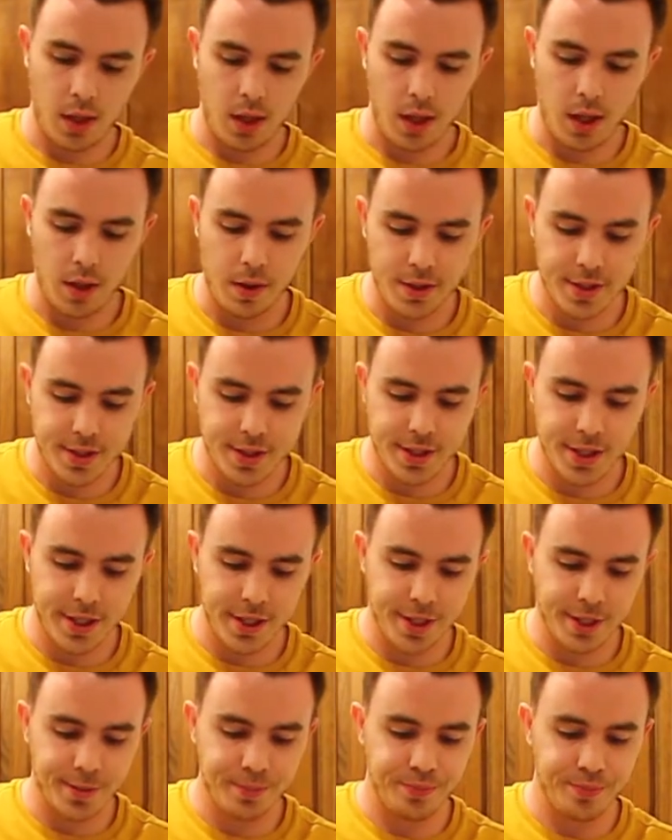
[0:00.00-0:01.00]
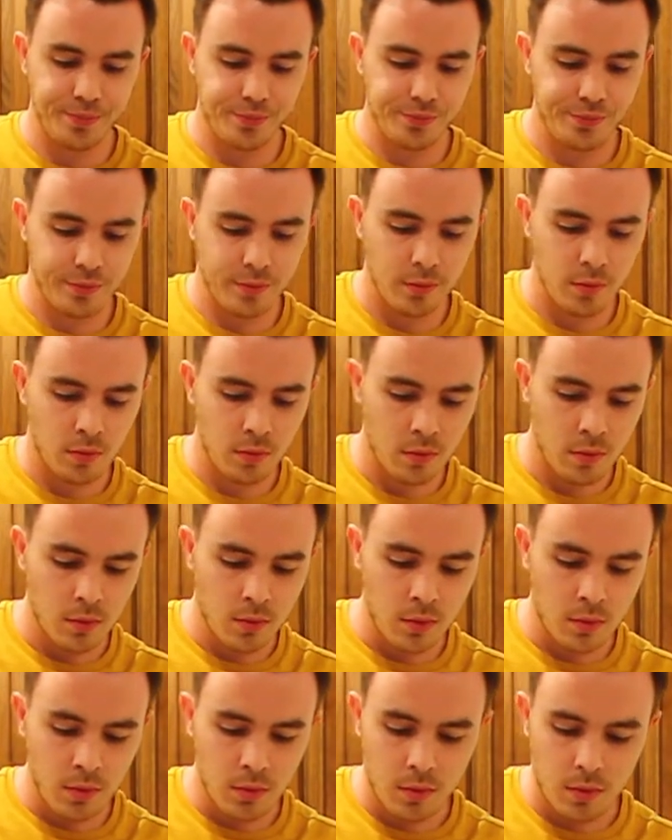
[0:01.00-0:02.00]
I would say
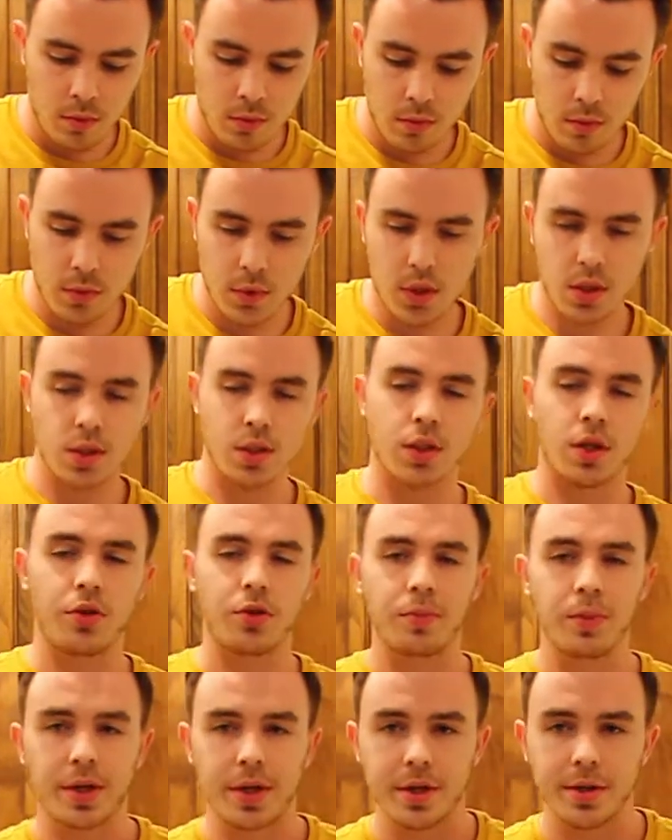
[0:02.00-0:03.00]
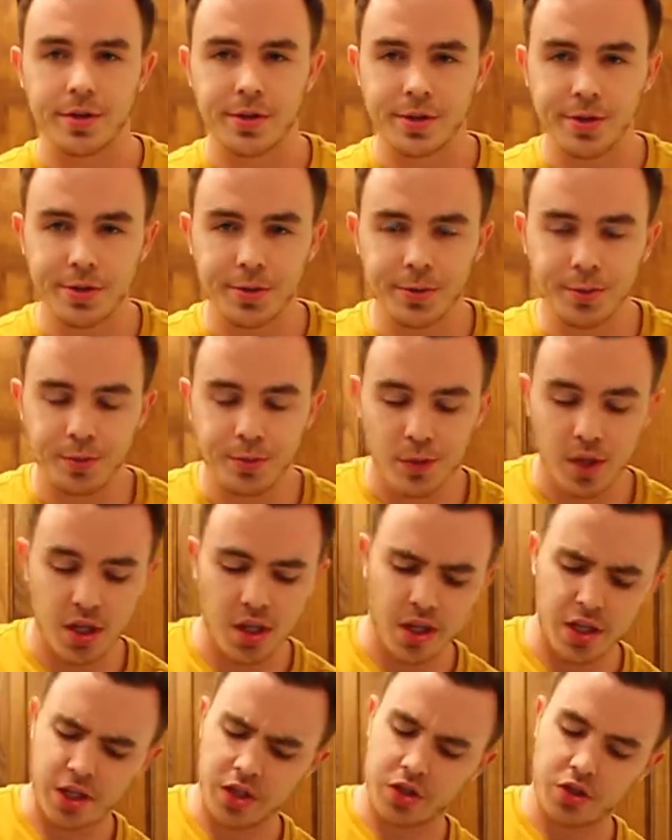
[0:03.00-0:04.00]
it's another minute or 2, and
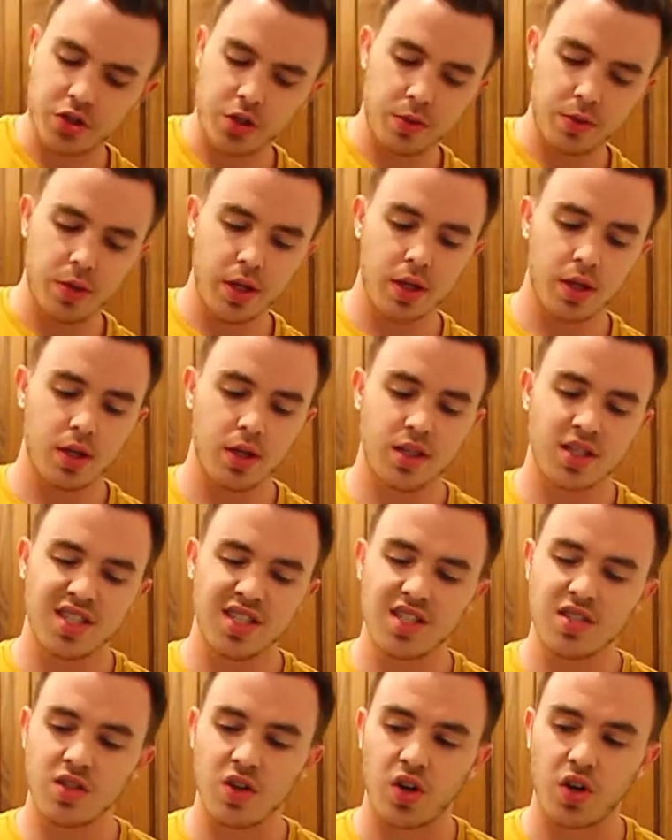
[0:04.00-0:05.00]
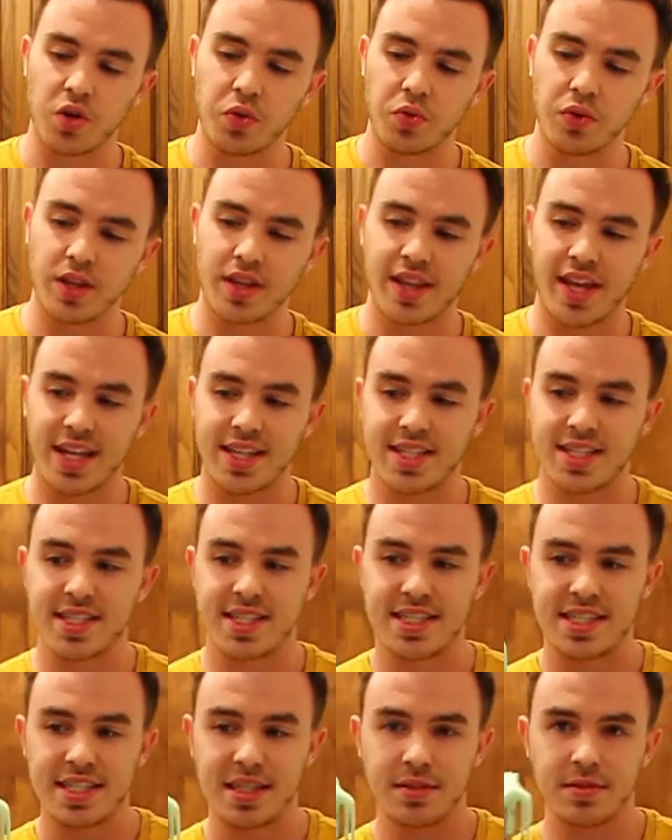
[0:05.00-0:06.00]
then it should be ready, because these aren't really that
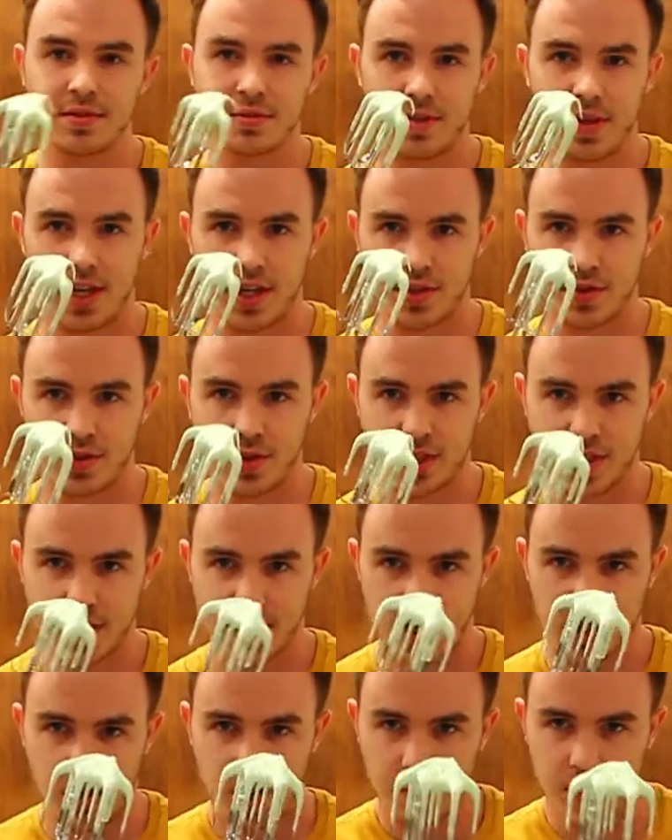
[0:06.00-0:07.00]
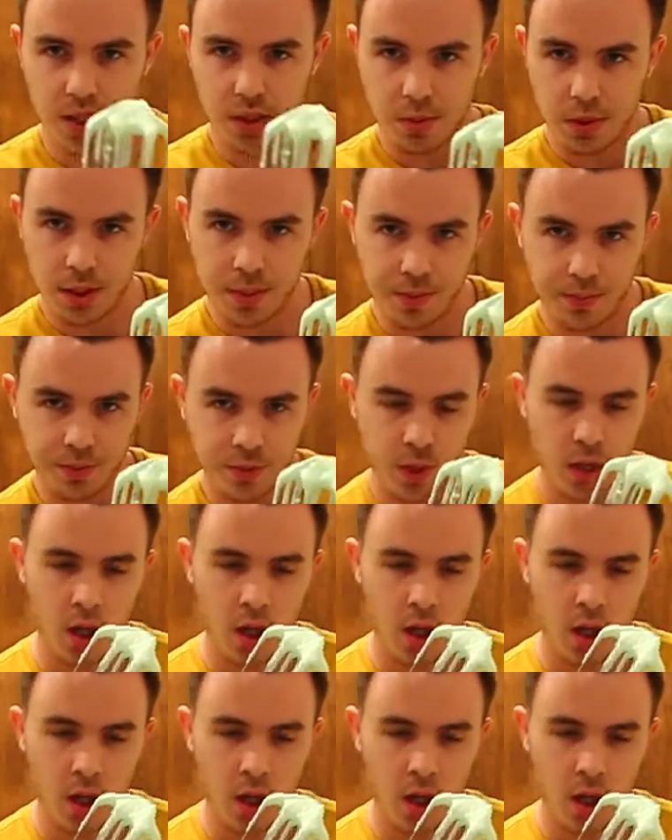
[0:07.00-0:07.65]
stiff, as you can tell, maybe.